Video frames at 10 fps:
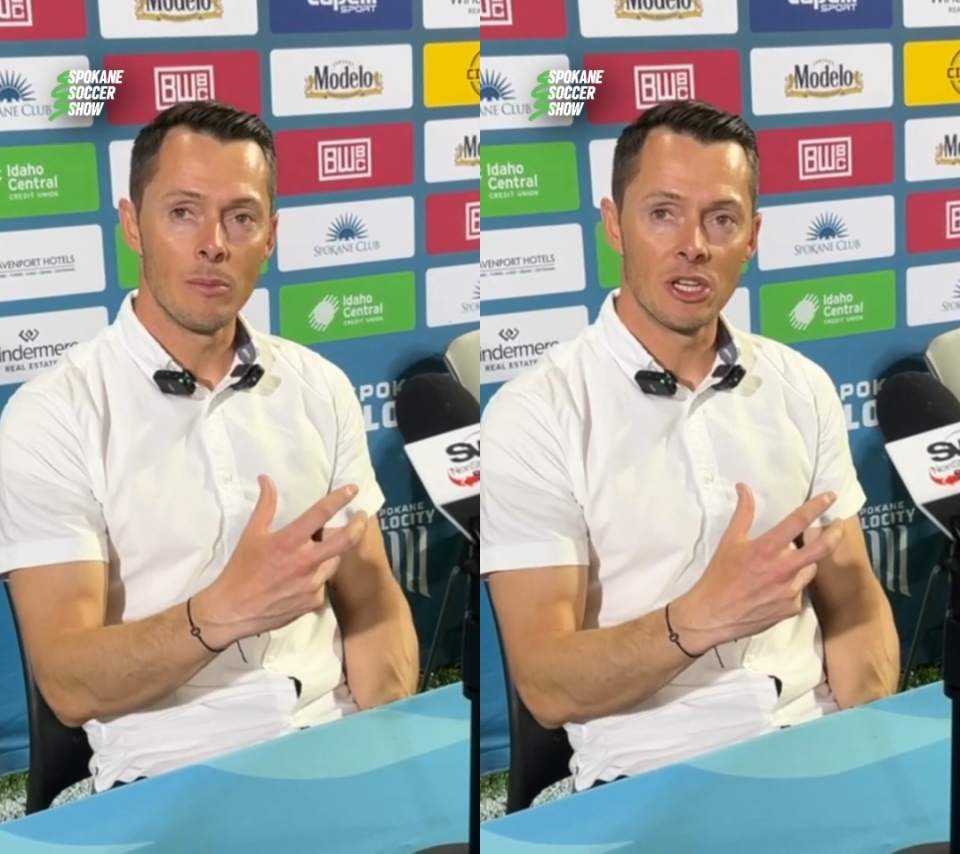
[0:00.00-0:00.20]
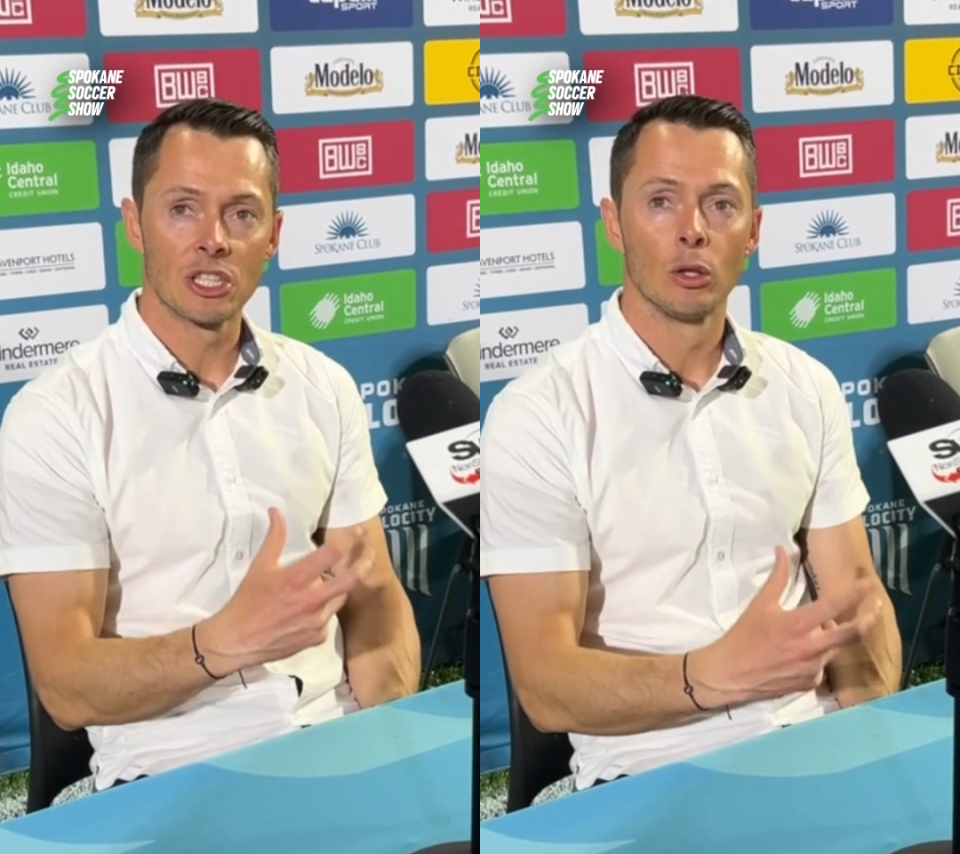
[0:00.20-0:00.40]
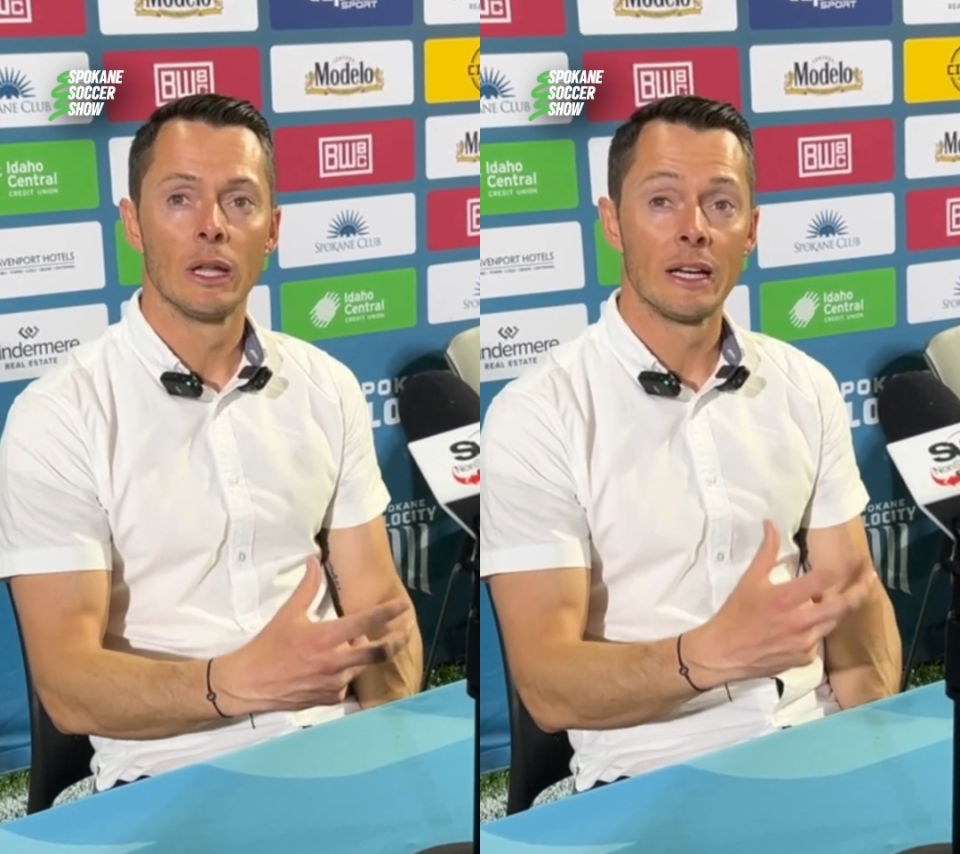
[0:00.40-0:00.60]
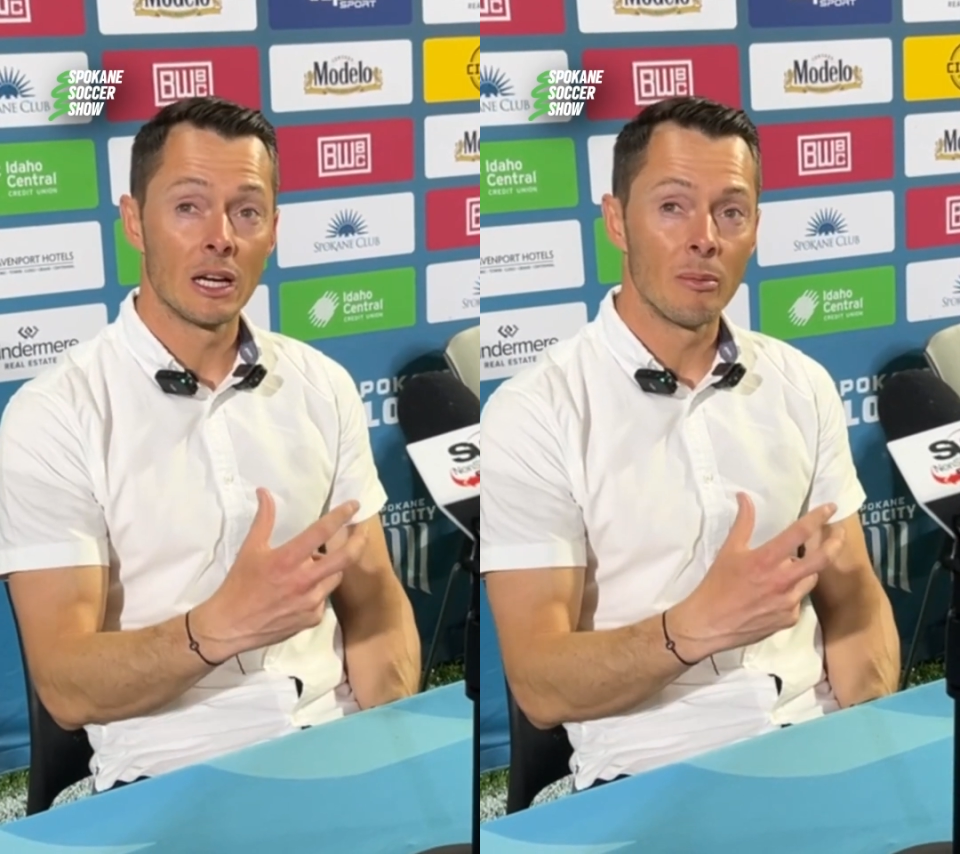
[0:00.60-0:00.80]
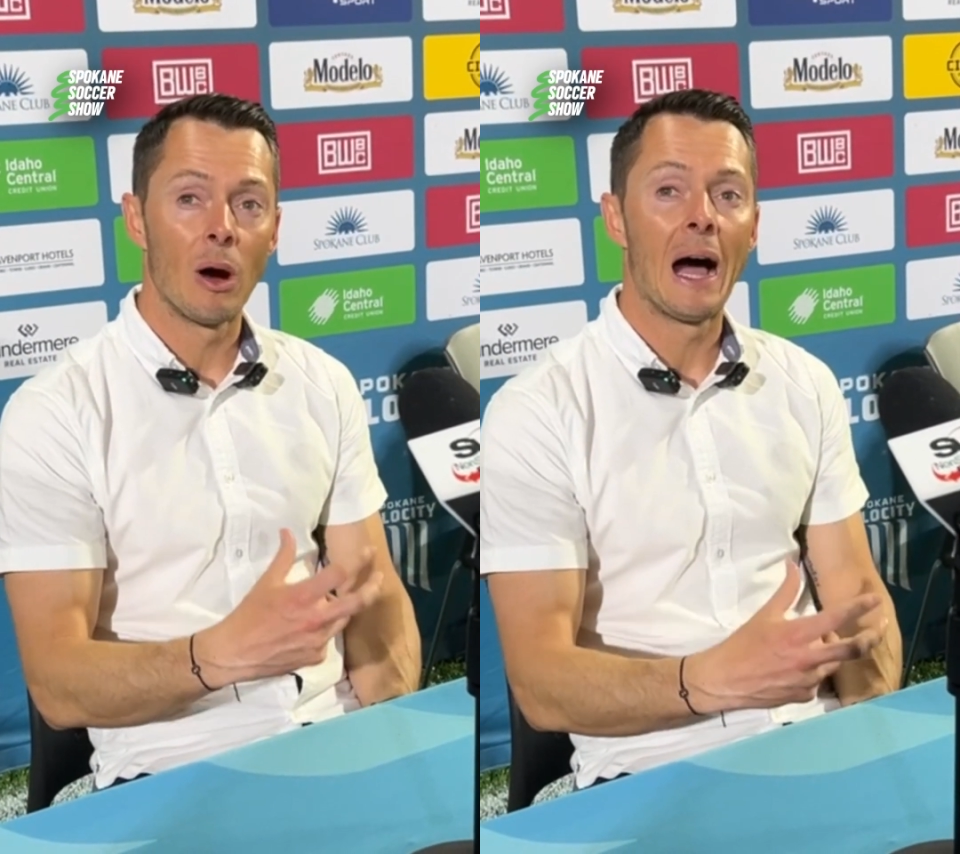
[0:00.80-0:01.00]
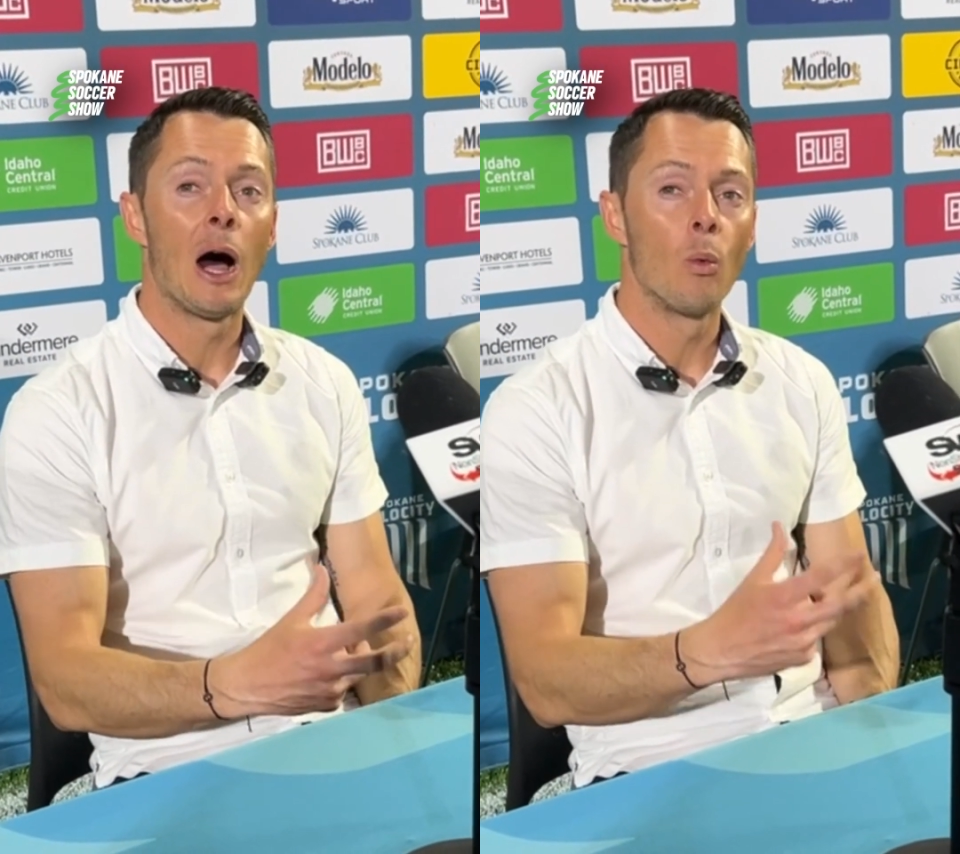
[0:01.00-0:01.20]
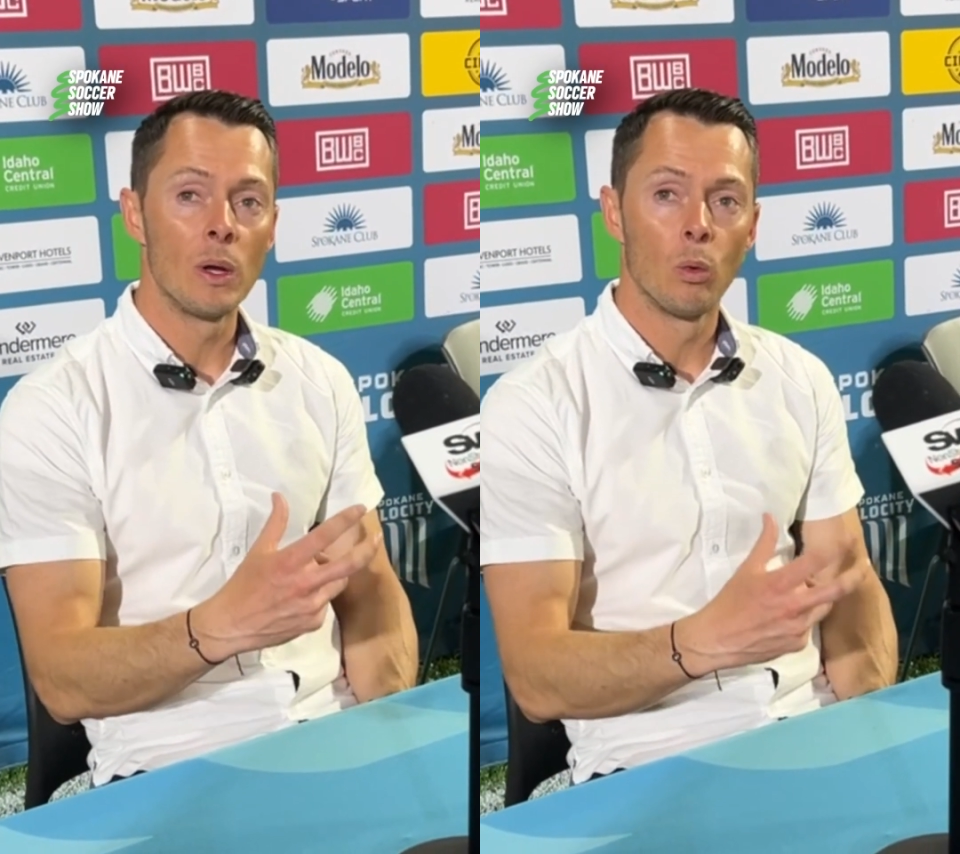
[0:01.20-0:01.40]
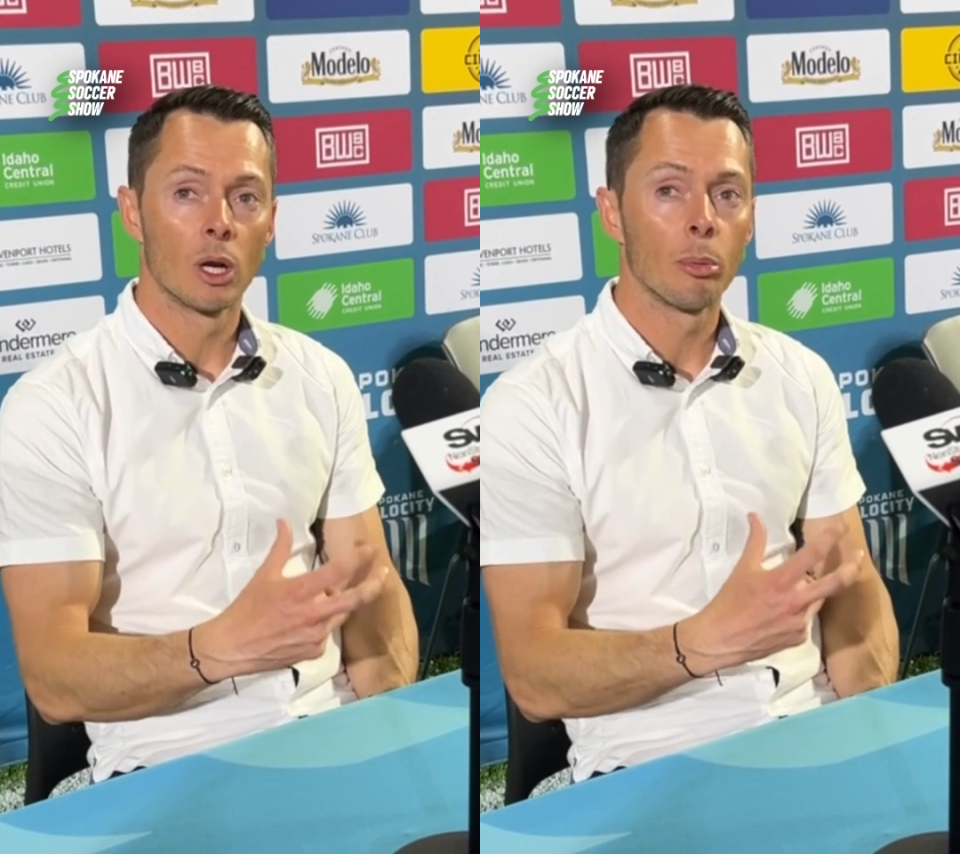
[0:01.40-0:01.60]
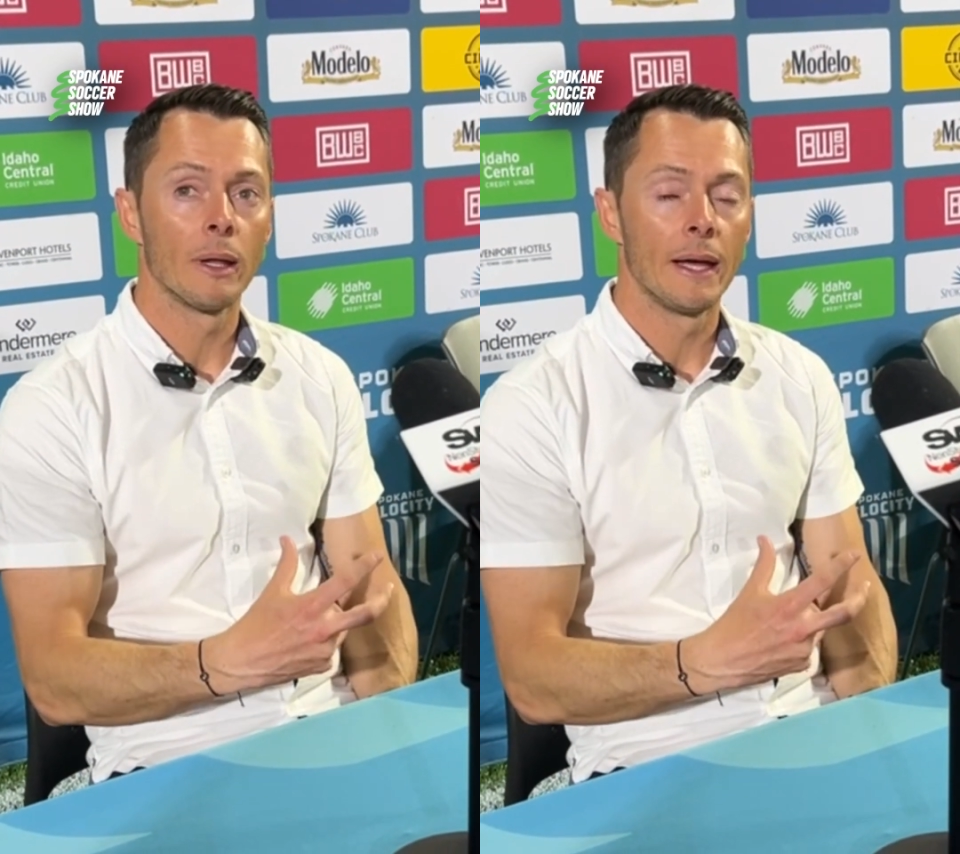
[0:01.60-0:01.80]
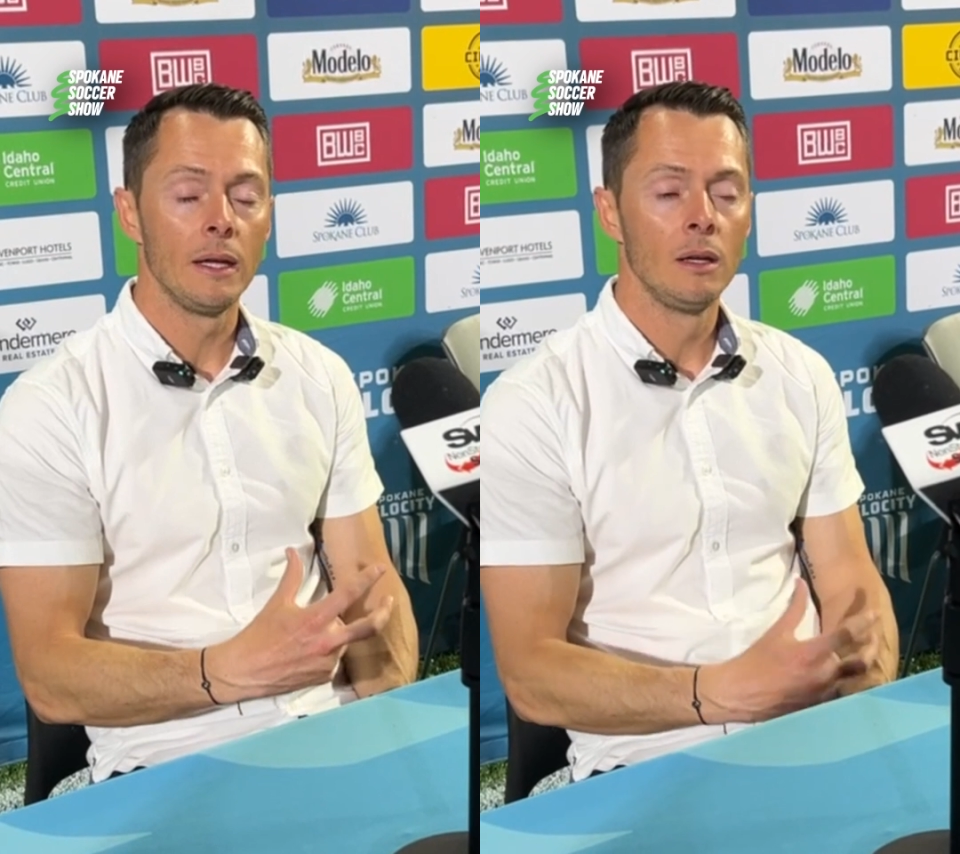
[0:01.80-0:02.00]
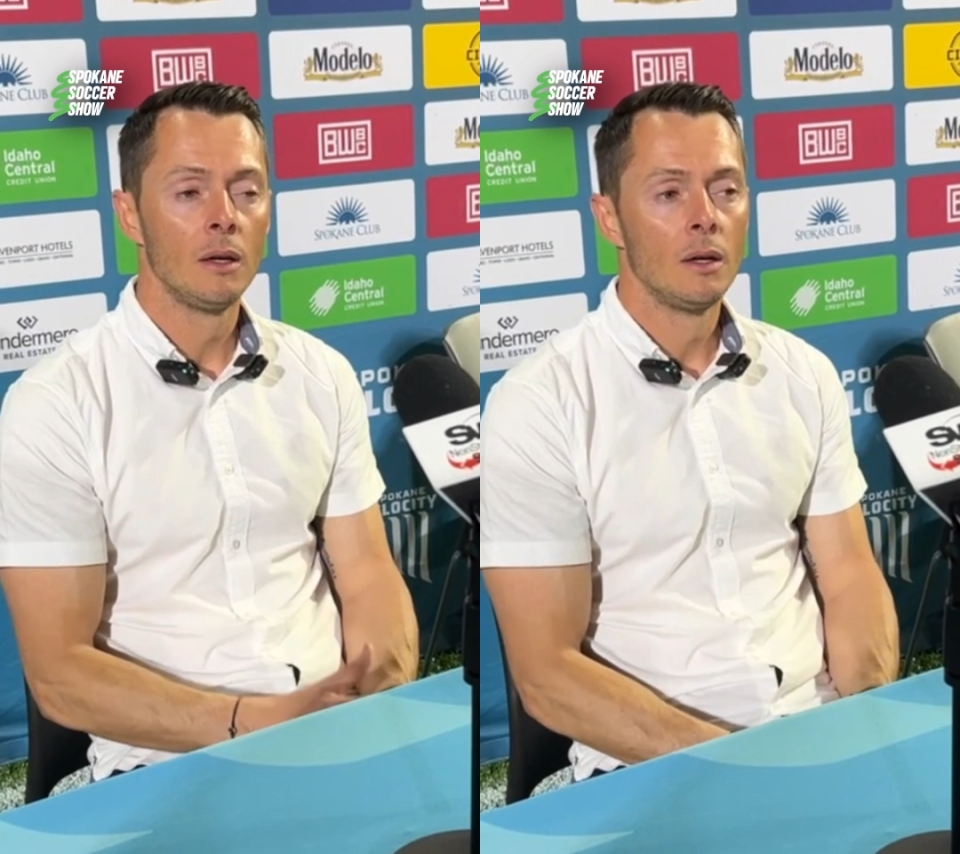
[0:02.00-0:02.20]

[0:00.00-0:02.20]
he's still learning about how we want to play.